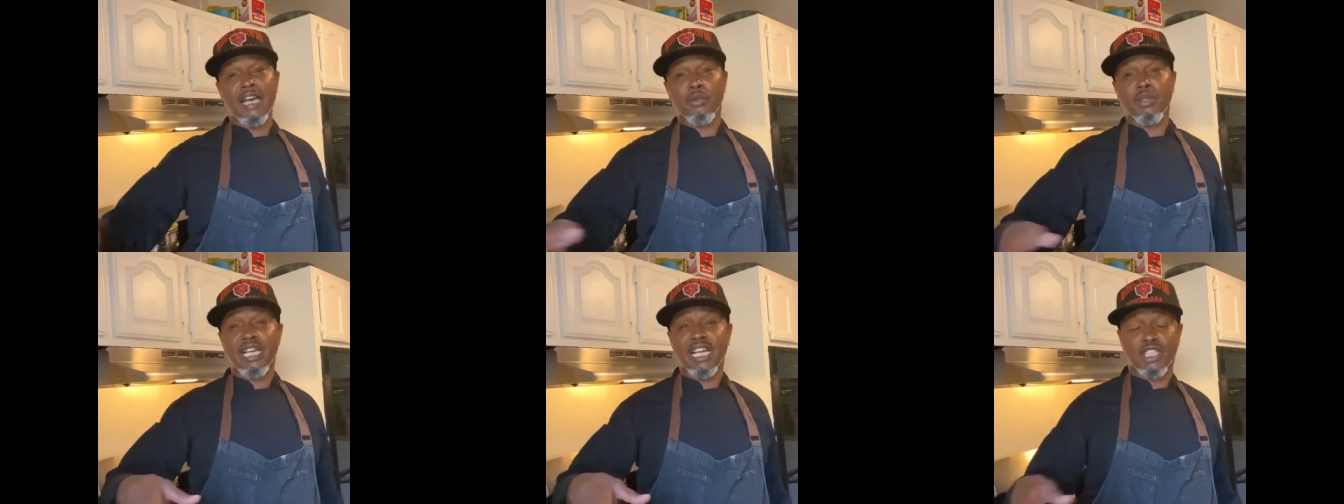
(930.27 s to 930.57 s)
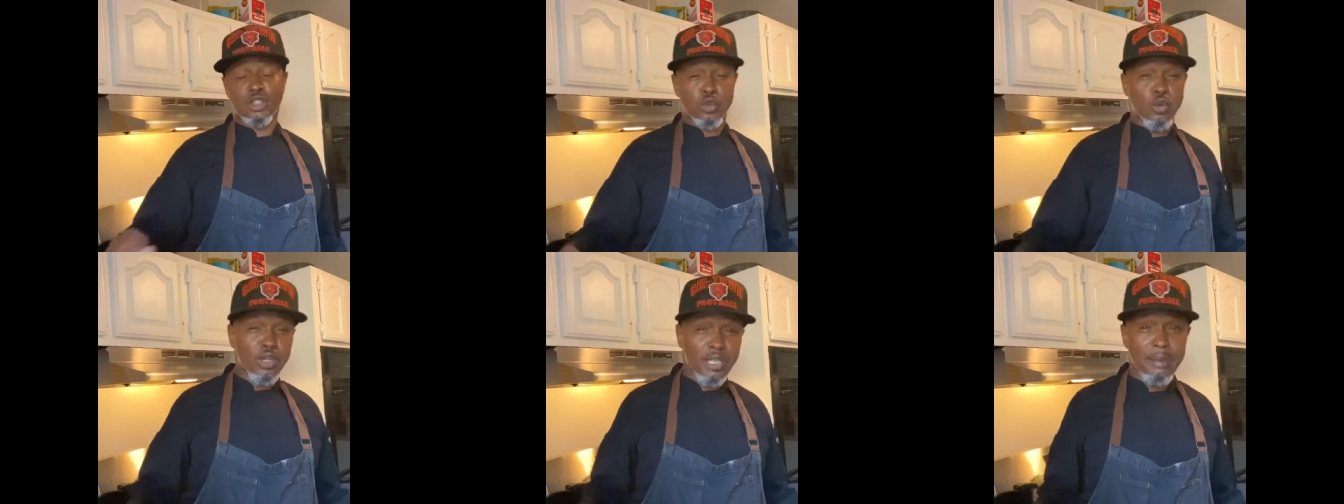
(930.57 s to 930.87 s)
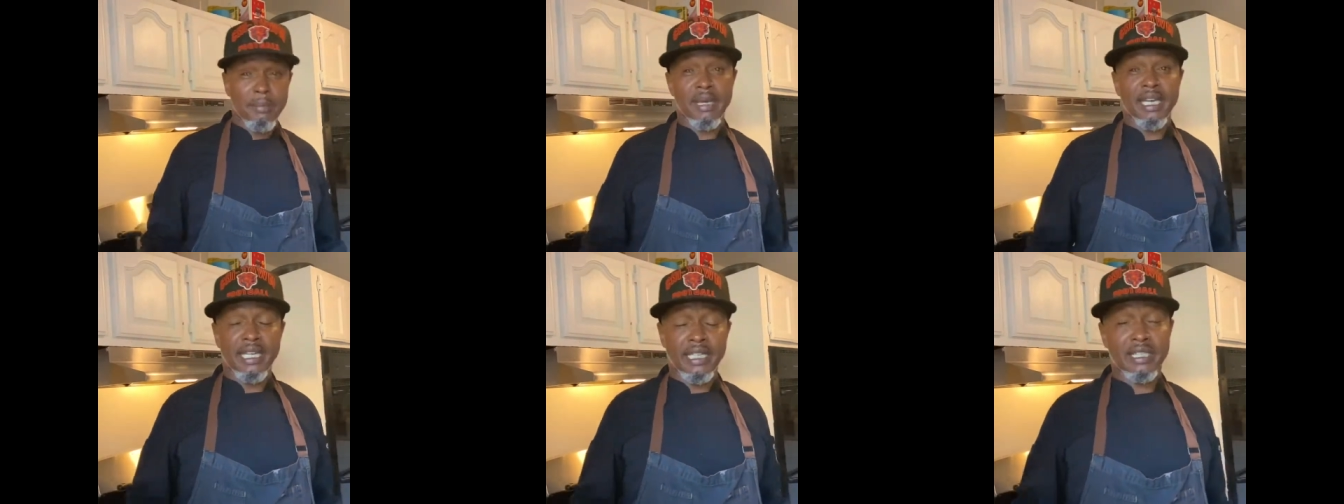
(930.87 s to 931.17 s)
We got 20
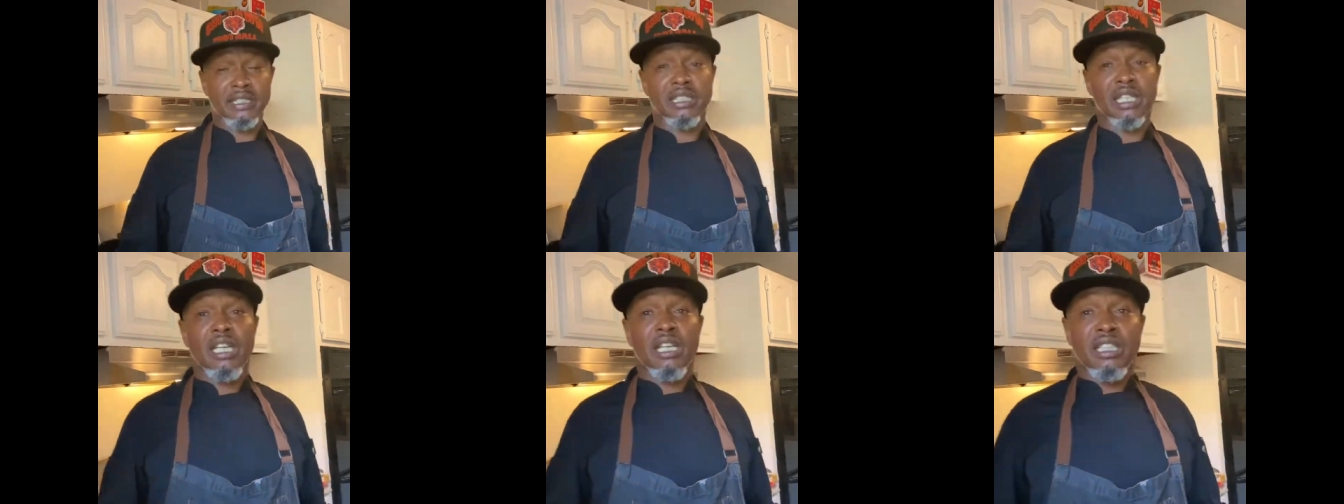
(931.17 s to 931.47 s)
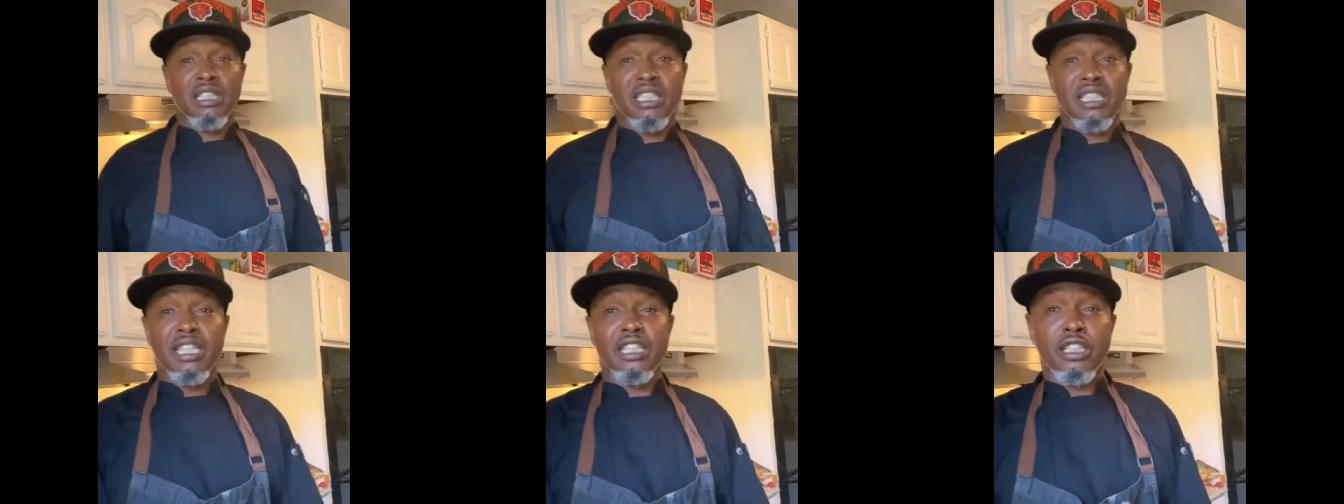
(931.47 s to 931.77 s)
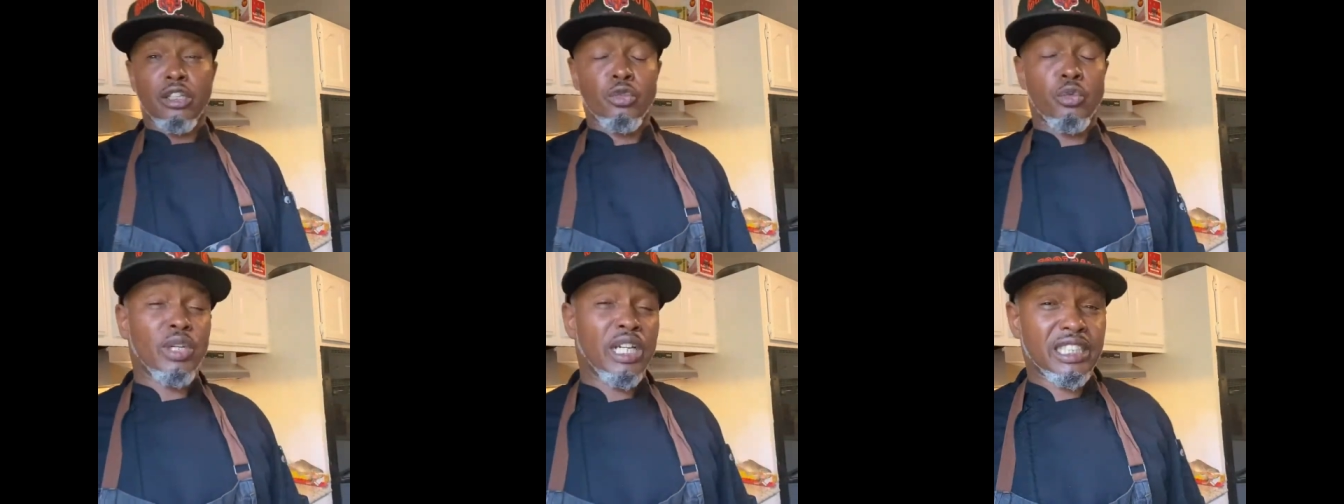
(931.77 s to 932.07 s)
minutes to get
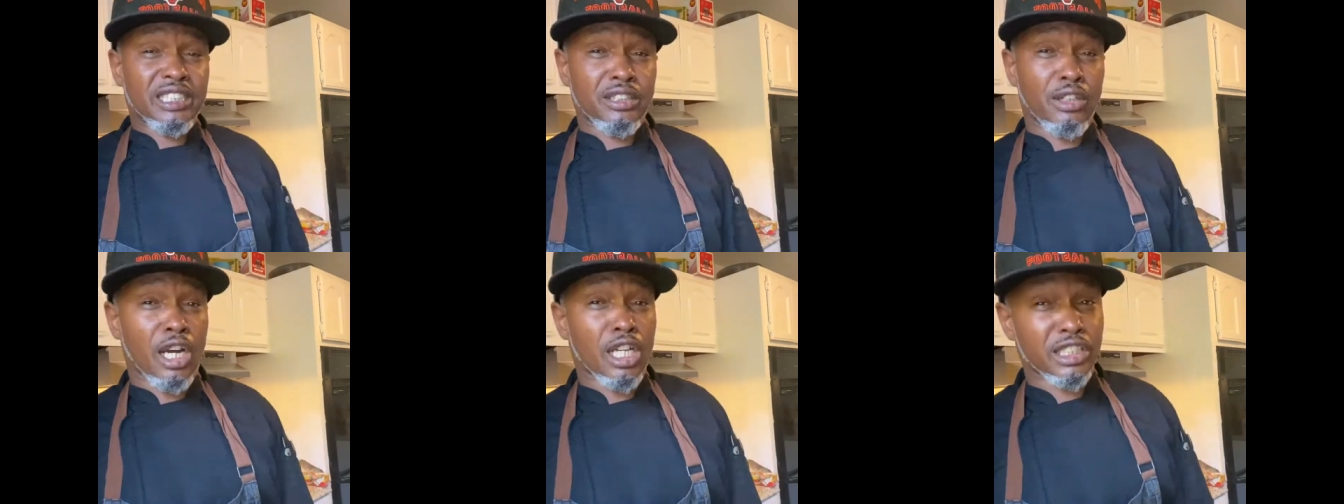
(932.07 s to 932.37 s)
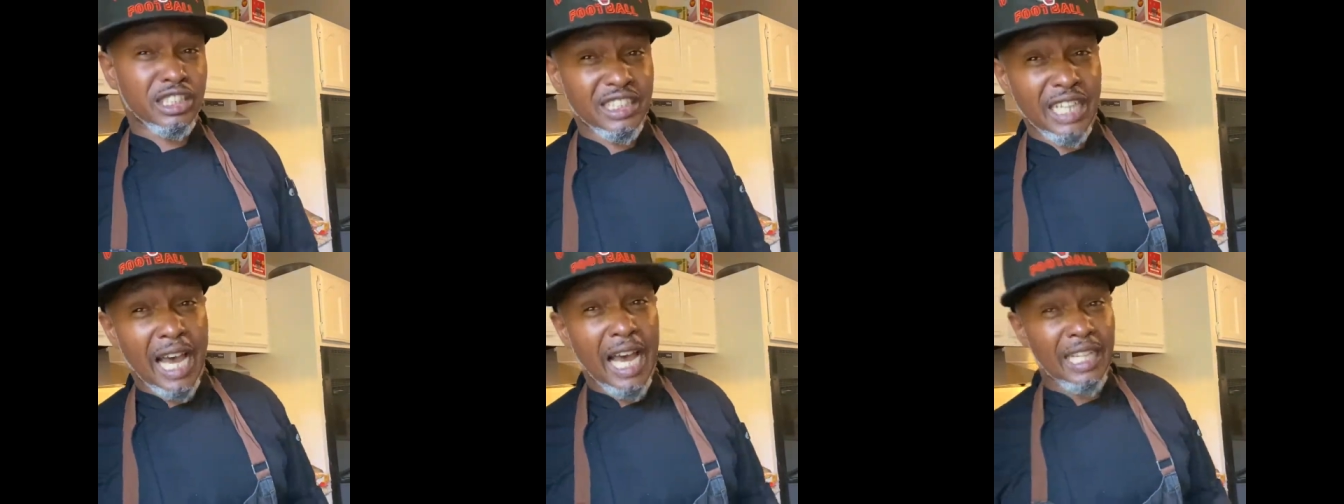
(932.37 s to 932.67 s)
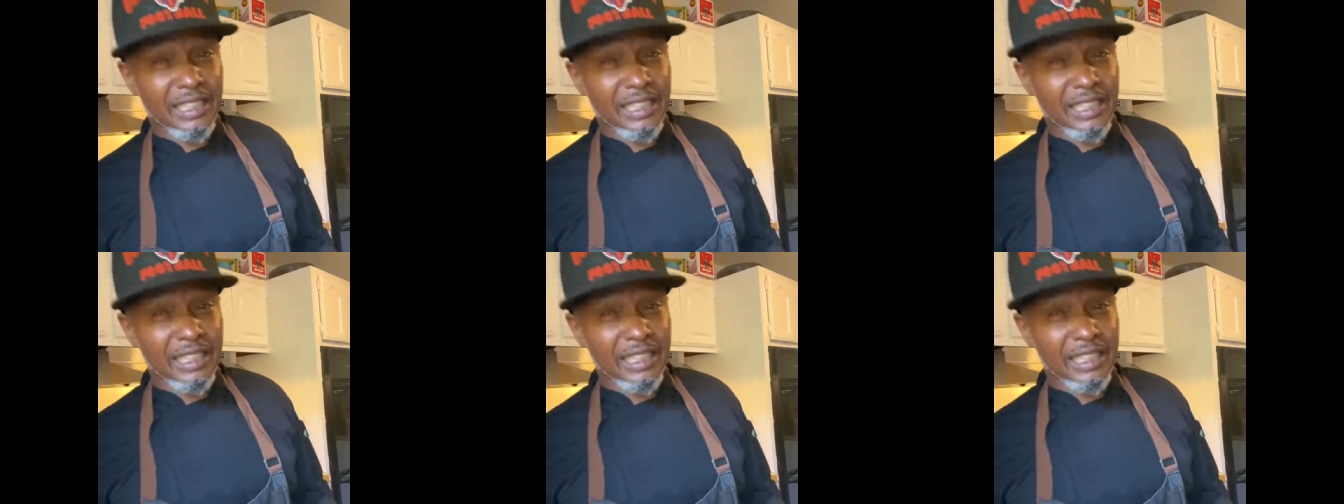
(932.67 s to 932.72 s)
the rest of our side